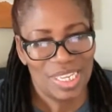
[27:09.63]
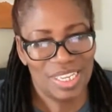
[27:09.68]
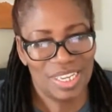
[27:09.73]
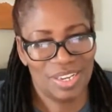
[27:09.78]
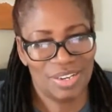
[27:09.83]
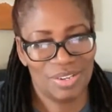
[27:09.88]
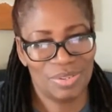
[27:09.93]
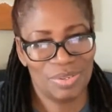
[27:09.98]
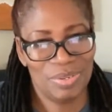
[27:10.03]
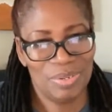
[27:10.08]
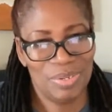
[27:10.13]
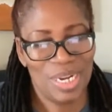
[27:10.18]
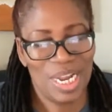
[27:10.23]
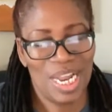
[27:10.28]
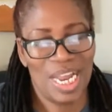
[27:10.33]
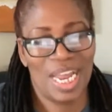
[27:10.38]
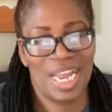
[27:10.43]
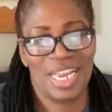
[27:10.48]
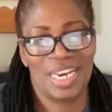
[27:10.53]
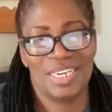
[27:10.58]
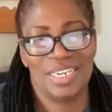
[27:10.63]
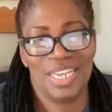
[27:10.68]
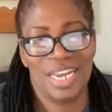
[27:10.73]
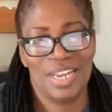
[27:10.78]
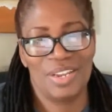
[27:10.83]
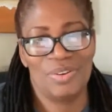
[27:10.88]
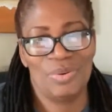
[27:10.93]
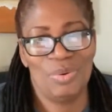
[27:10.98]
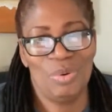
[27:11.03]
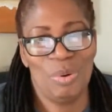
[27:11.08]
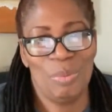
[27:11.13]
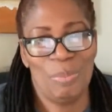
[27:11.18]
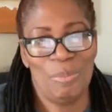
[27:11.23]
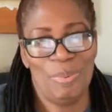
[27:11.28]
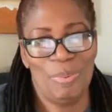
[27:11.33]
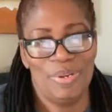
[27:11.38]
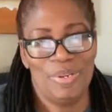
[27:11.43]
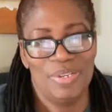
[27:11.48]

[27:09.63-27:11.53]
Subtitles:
you know, and I hope